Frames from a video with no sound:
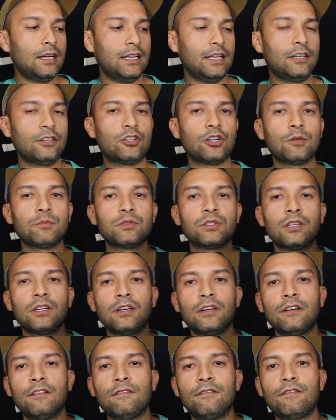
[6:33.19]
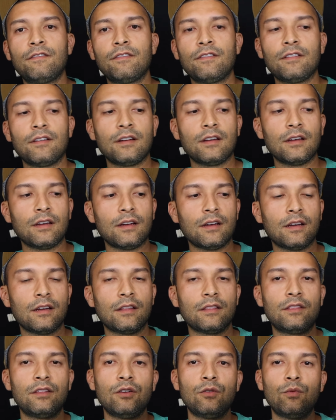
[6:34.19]
In terms of
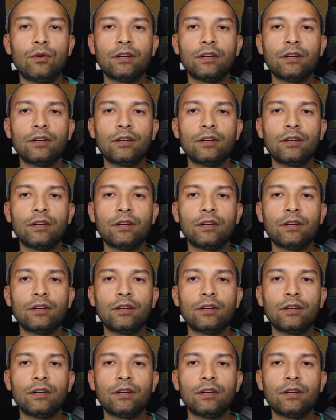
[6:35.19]
the